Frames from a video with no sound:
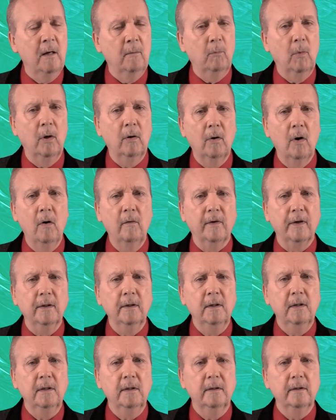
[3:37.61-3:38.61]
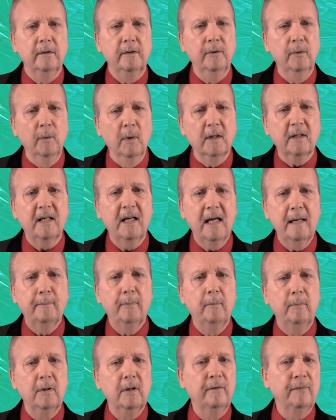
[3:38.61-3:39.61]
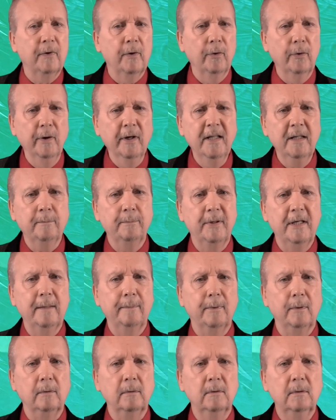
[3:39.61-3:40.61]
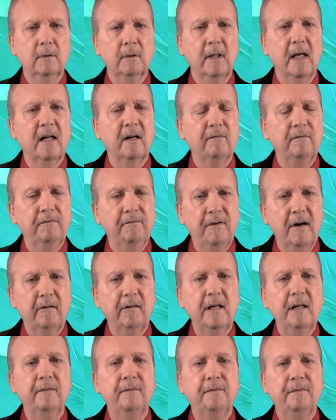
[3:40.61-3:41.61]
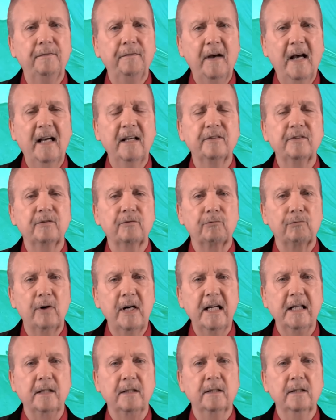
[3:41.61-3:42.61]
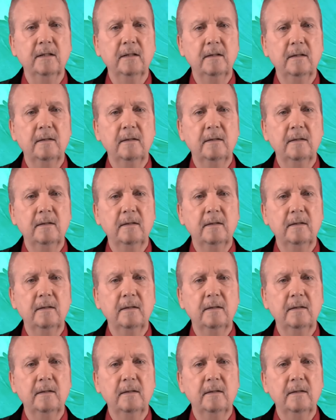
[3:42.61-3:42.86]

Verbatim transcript: Moreover, you are capable of hurting people at a very fast rate.